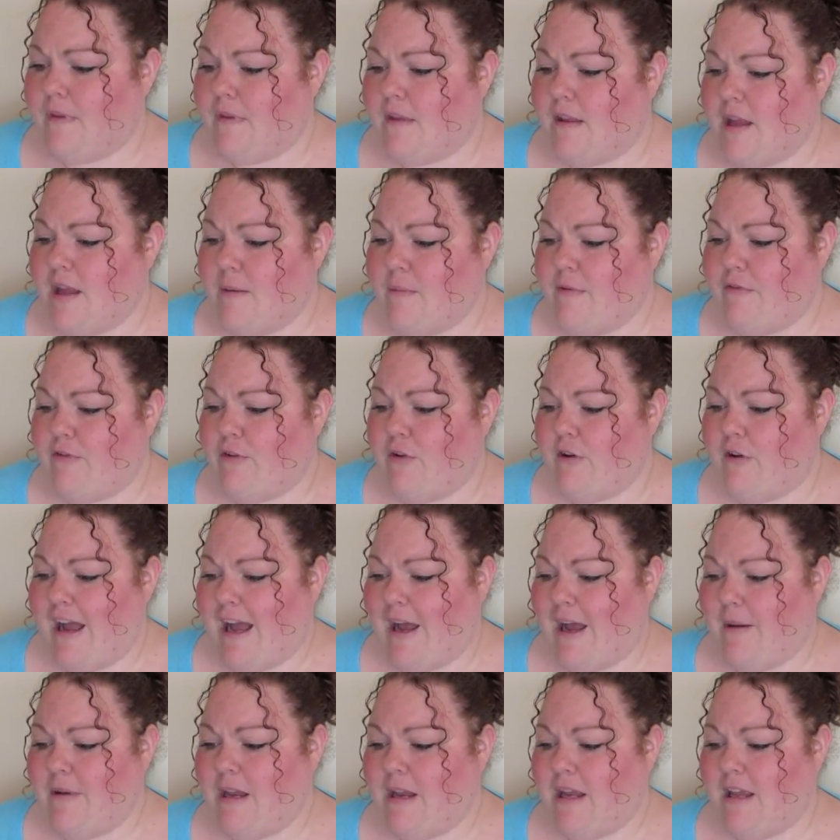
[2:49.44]
Number four,
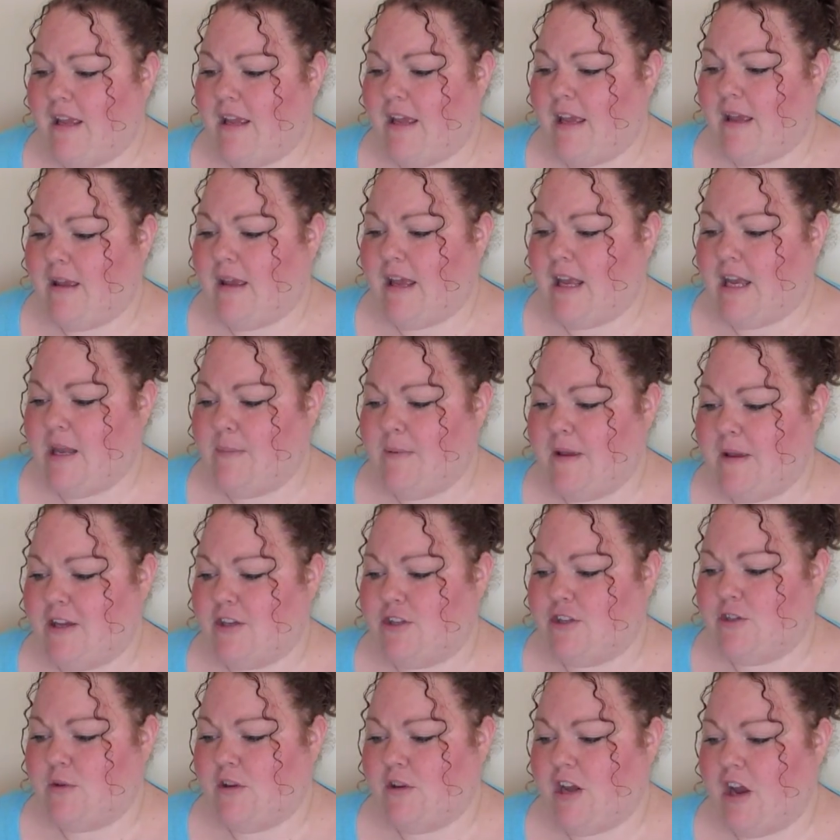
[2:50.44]
how many guinea
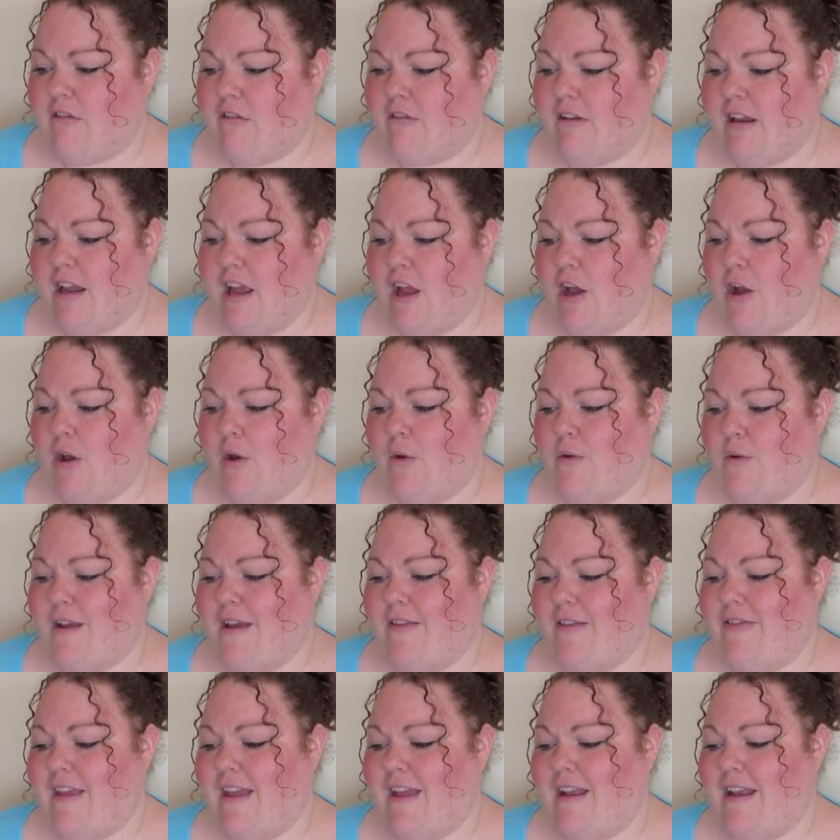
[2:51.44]
pigs do you currently own
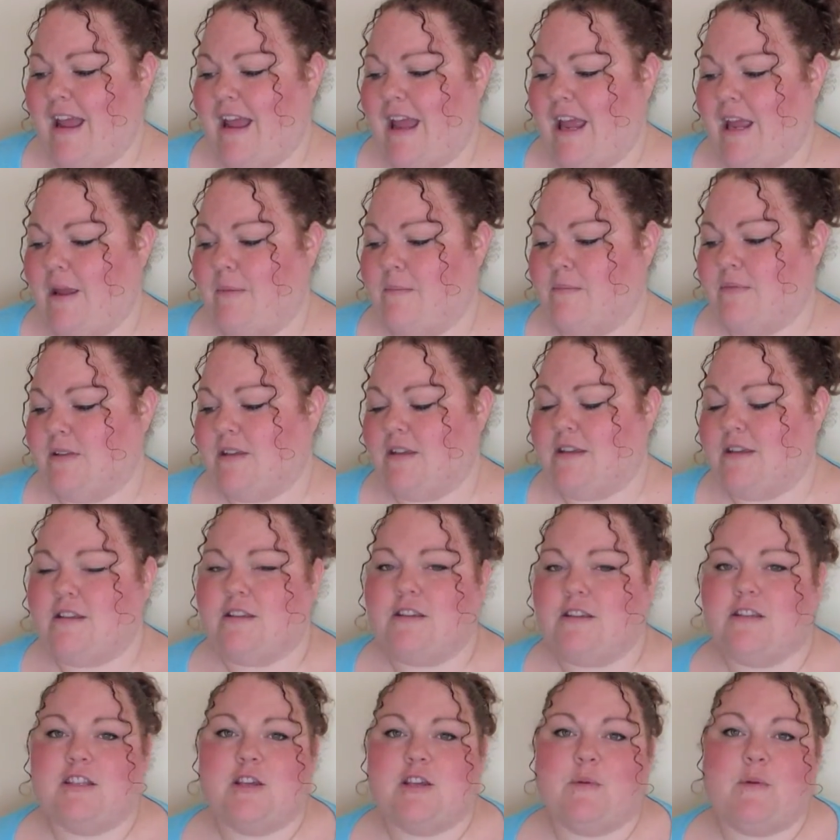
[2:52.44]
and their names?
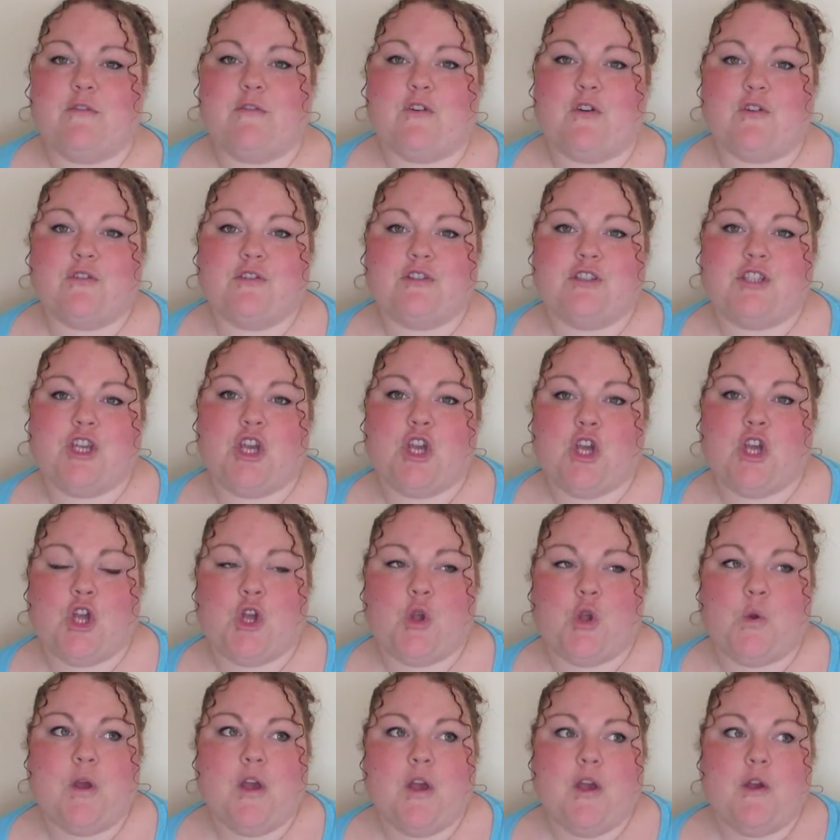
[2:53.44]
So we've got
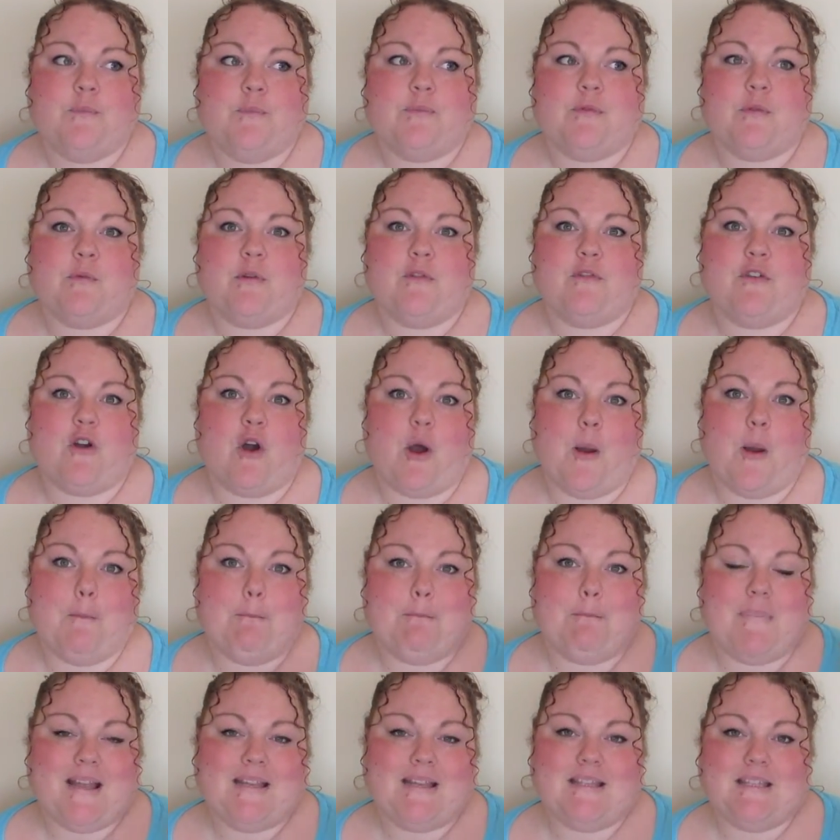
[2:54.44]
two. We've
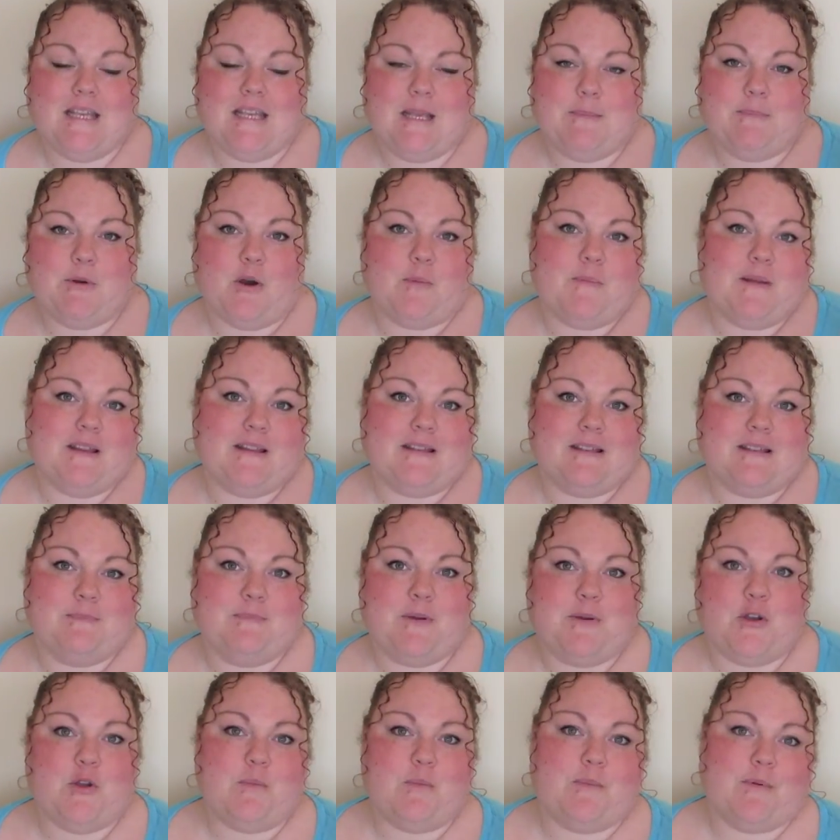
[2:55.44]
got Betty Bobbins
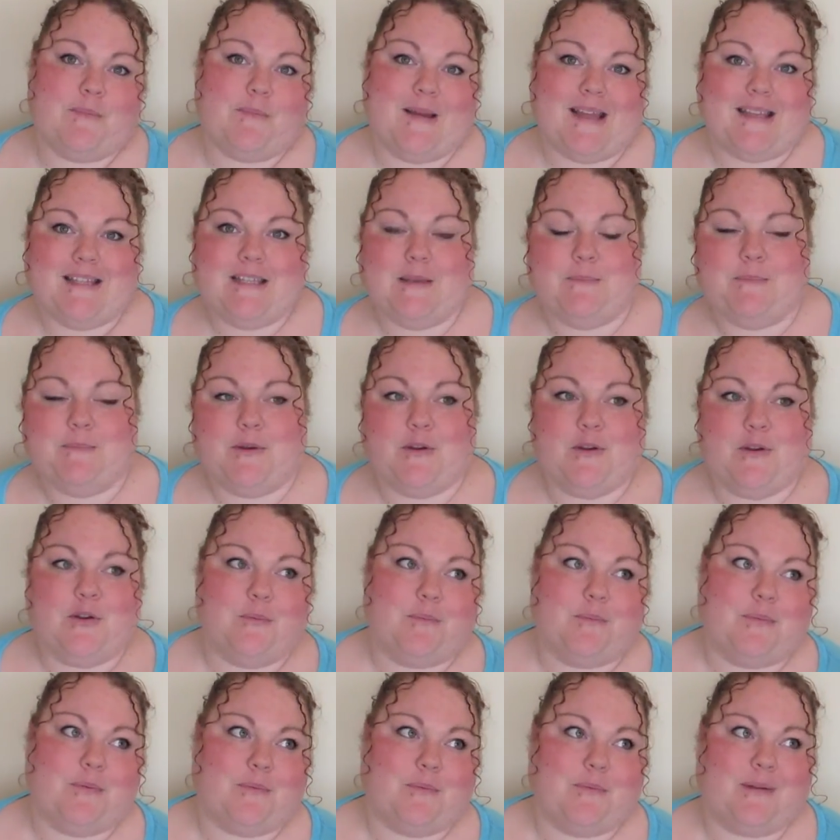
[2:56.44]
Boop, Betty
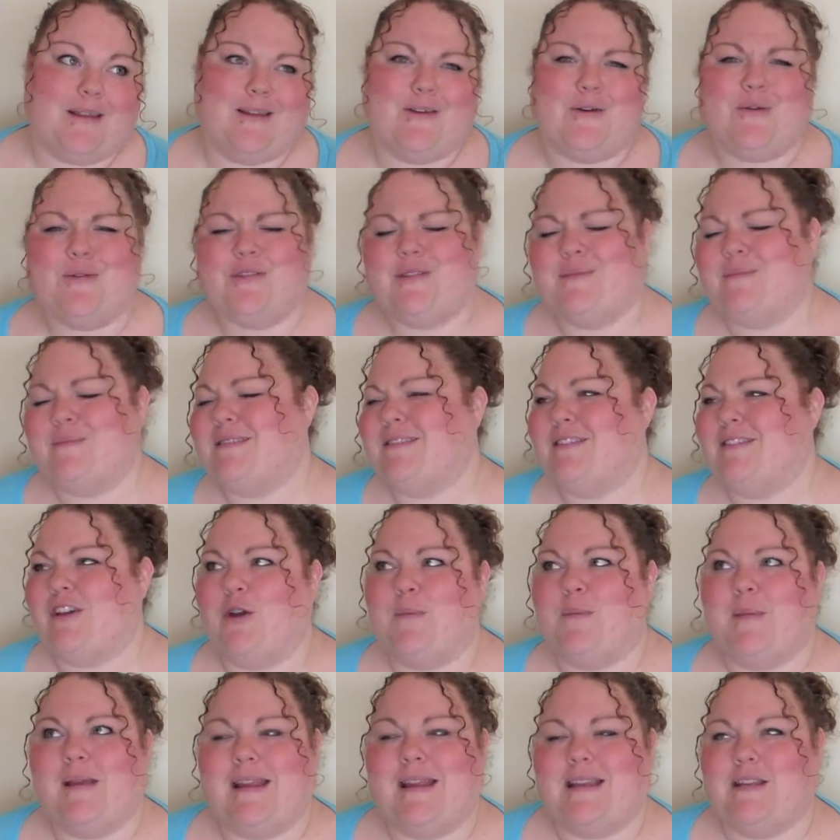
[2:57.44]
Boop. We call them so
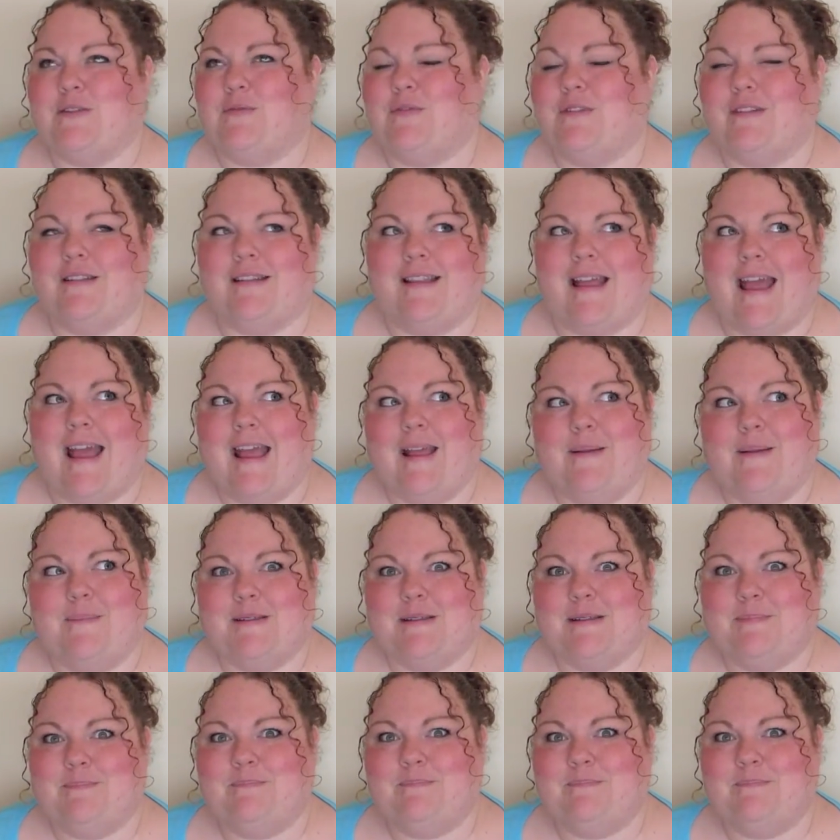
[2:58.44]
many different names.